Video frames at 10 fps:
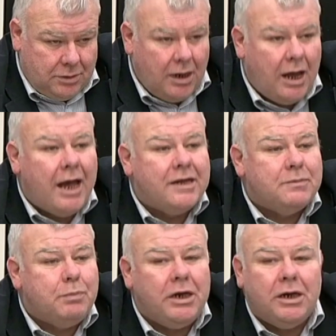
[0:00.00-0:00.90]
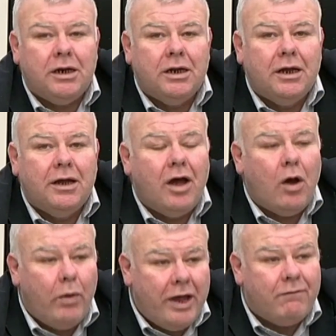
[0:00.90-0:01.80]
has been
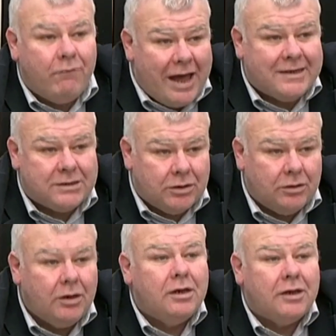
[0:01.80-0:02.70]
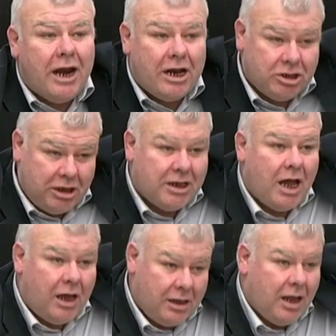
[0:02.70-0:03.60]
way faster than actually
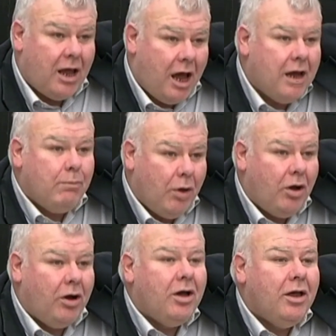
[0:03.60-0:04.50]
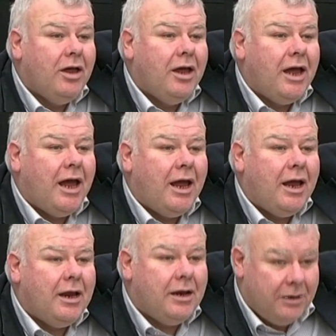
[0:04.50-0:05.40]
the high bog? I agree.
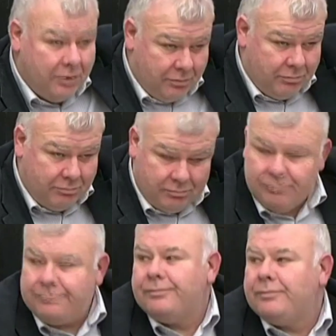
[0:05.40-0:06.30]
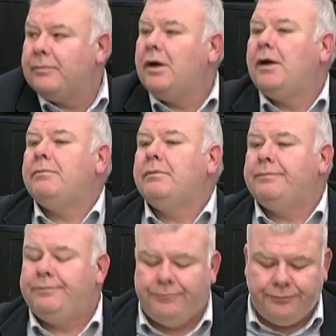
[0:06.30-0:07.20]
I agree, and this is a
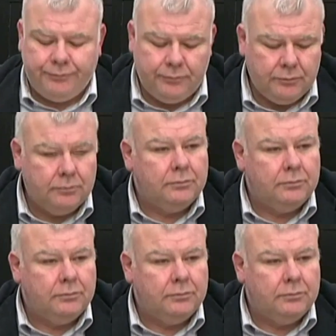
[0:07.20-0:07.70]
really good, actually,